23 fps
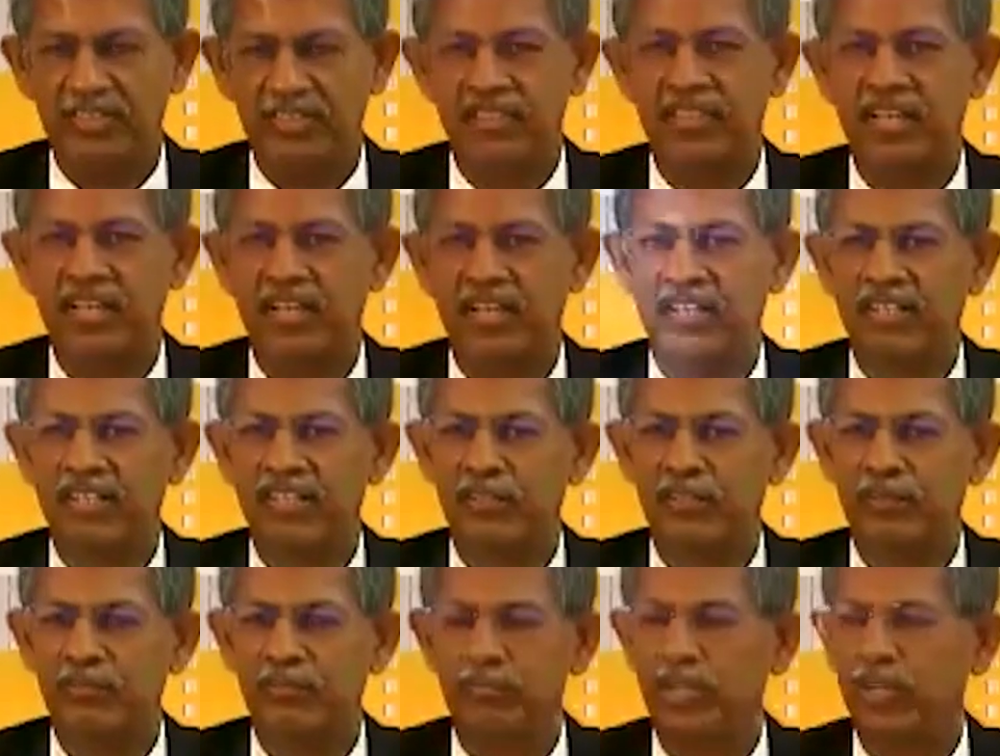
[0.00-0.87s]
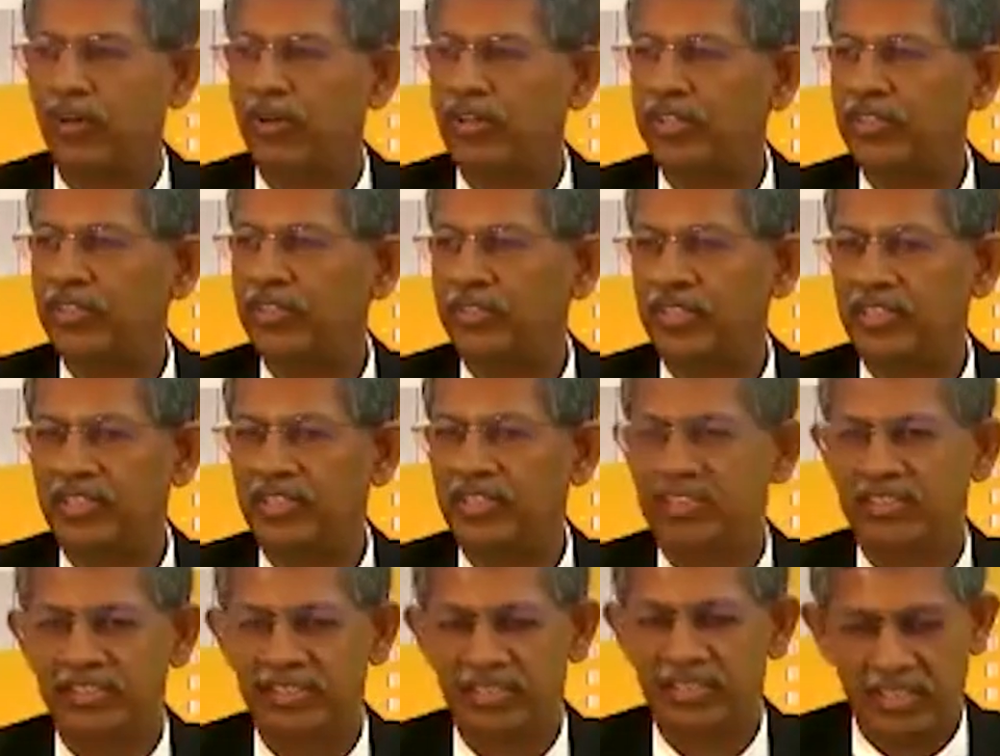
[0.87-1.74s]
that belong to the
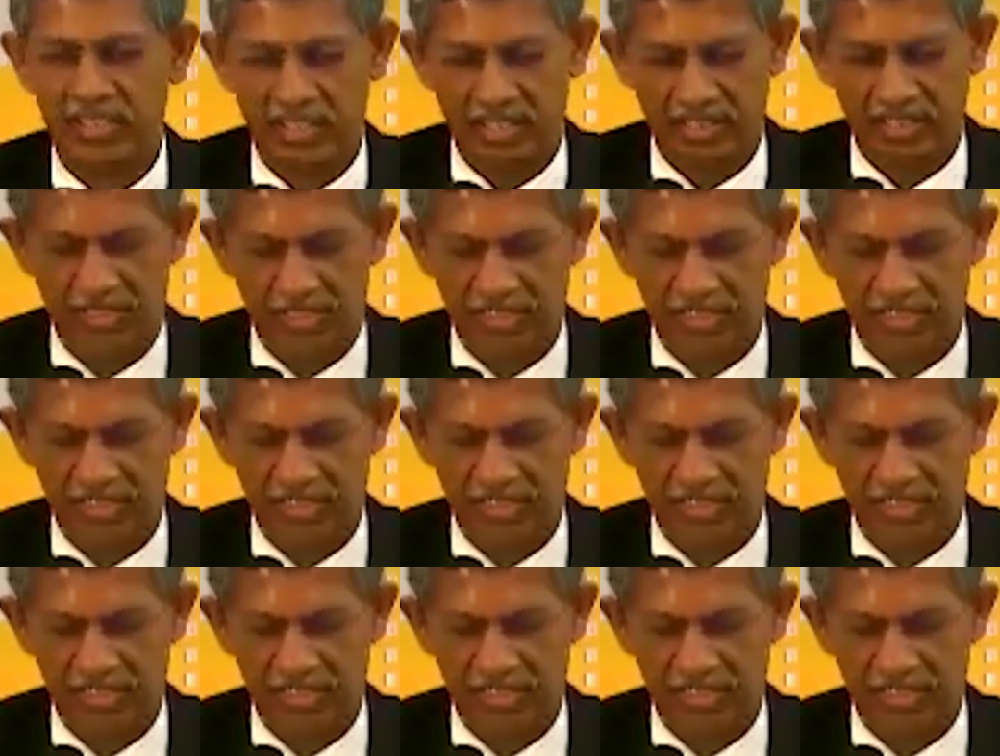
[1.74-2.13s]
state.